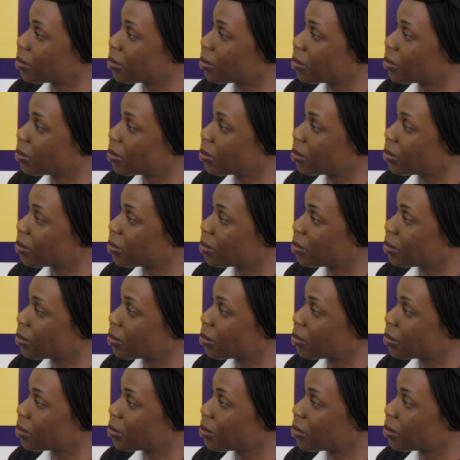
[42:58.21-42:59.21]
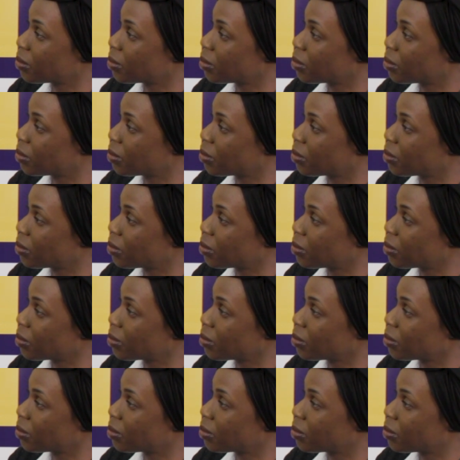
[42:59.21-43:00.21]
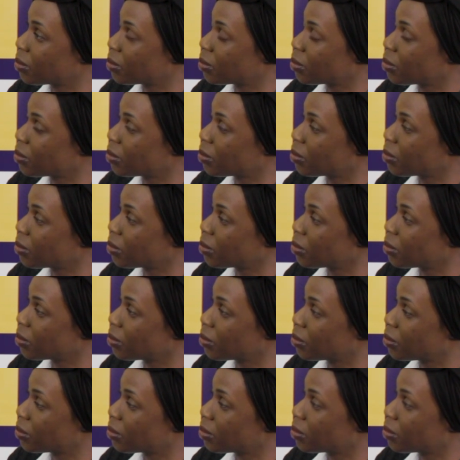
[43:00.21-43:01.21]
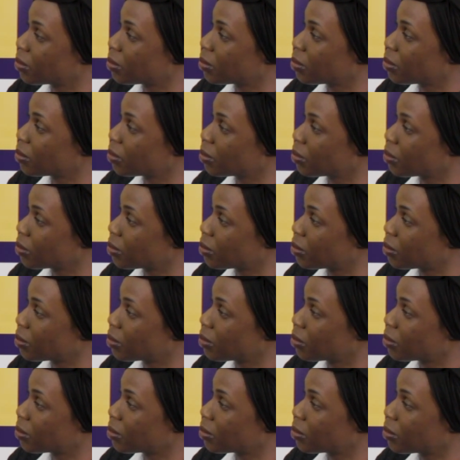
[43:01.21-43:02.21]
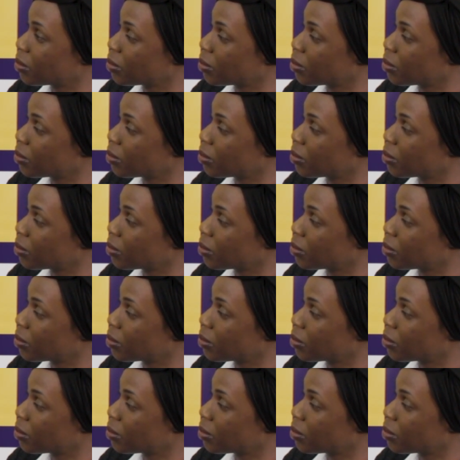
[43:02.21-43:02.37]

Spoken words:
This person isn't speaking.